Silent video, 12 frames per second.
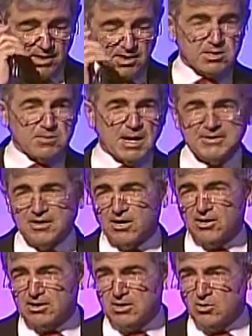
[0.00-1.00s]
"To my
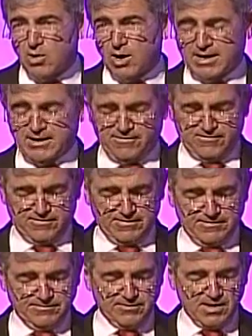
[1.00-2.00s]
darling wife,
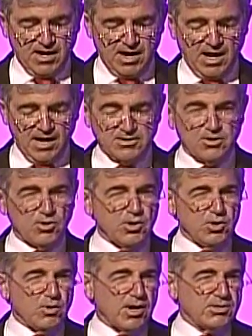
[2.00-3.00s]
I know
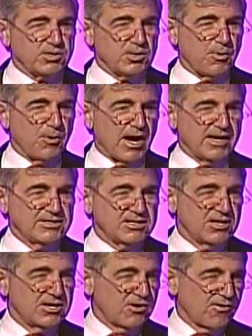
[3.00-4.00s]
you are surprised
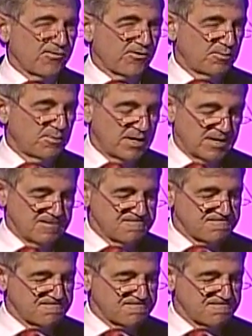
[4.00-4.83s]
to hear from me.